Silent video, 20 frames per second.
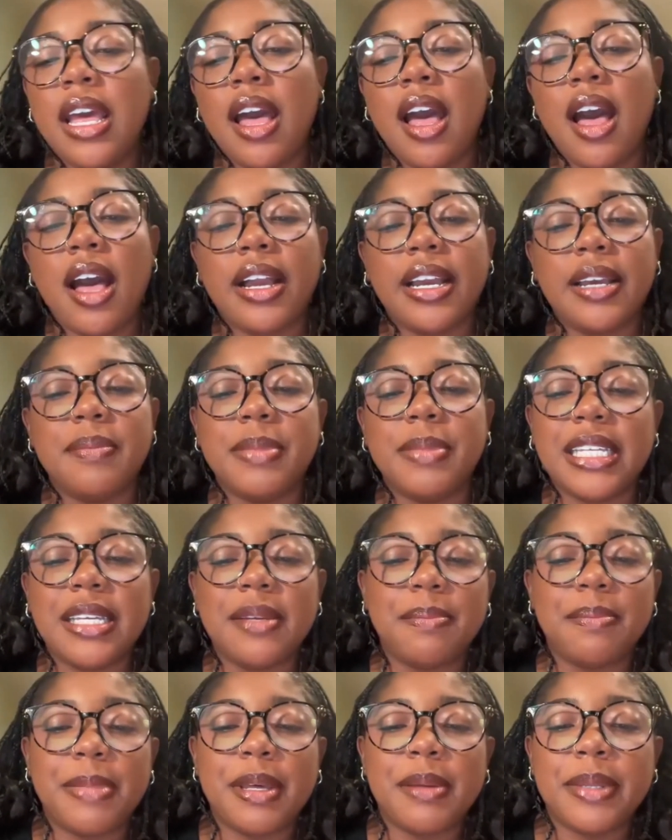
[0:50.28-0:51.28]
a
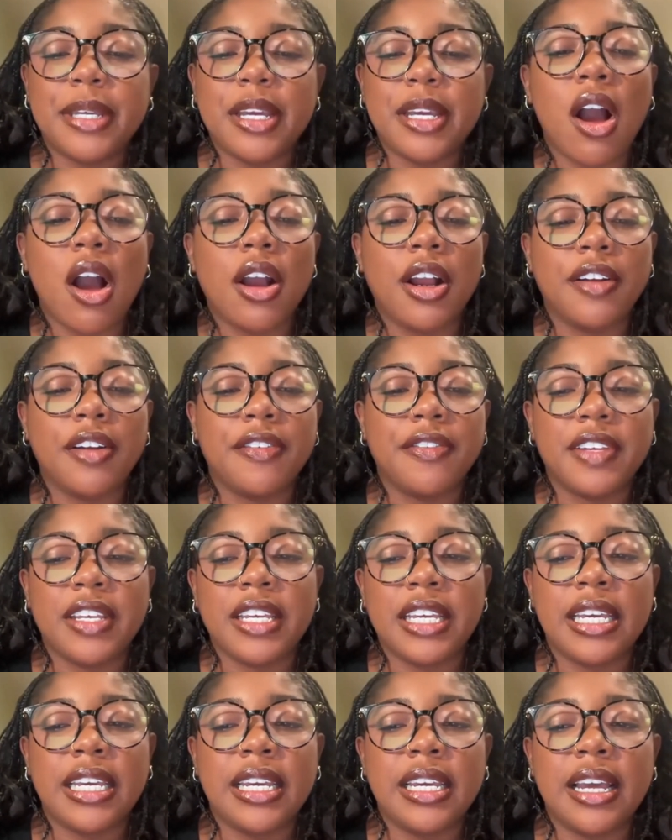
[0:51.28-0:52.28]
complete
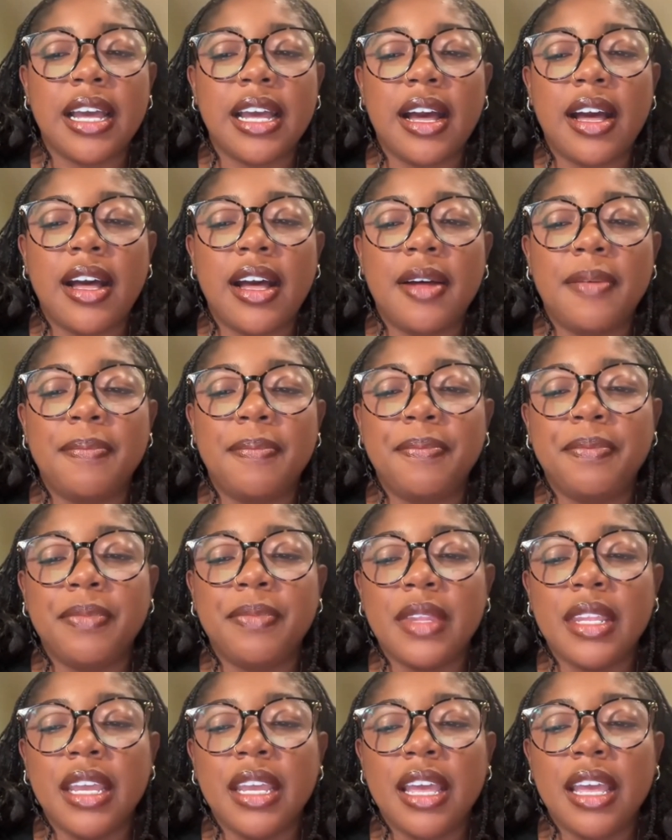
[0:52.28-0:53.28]
bibliography,
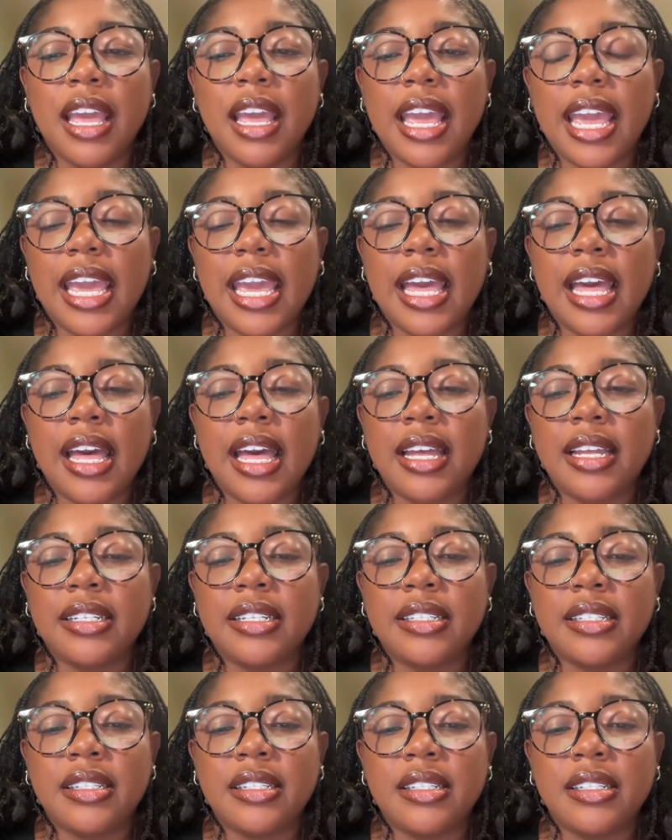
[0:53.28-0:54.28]

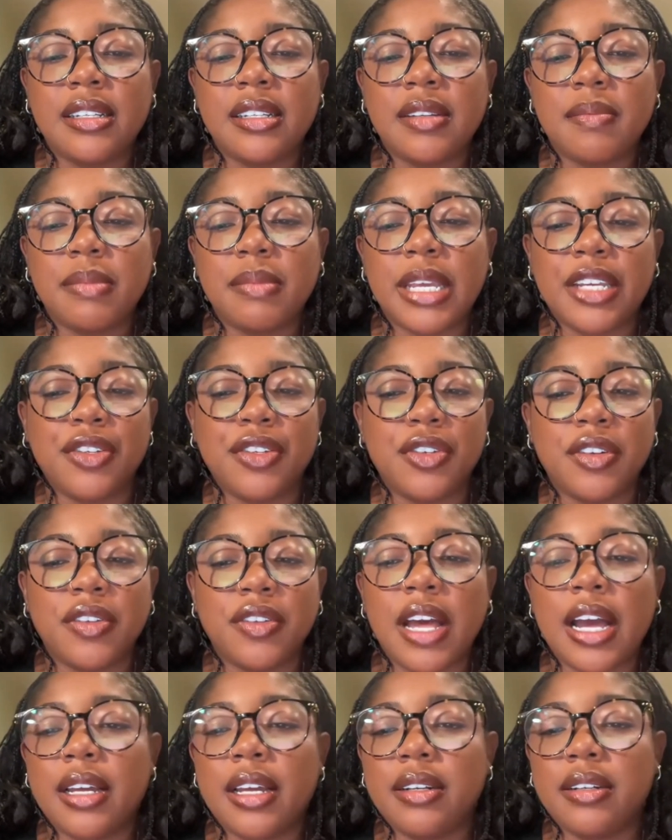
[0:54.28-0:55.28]
and make sure
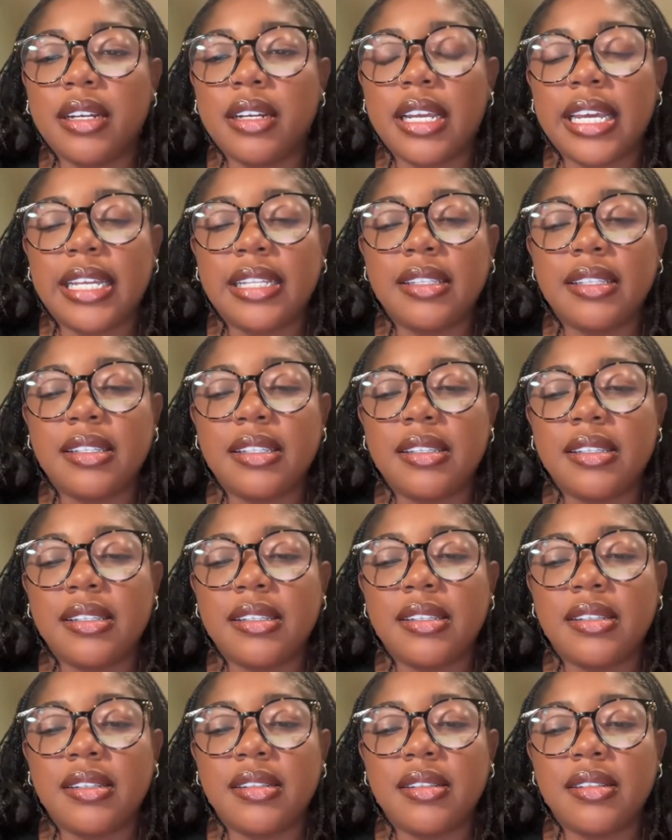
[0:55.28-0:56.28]
that
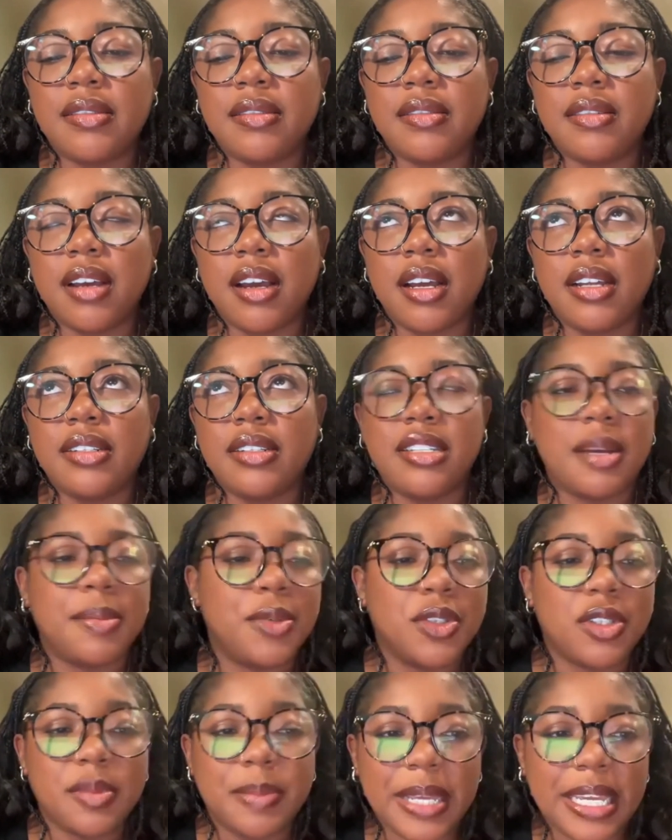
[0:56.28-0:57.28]
it's
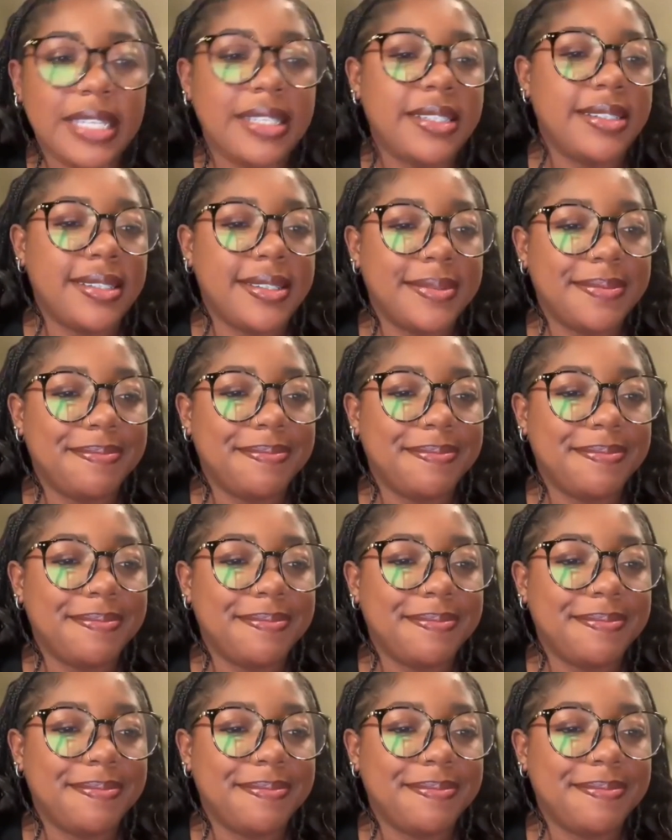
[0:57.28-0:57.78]
double spaced.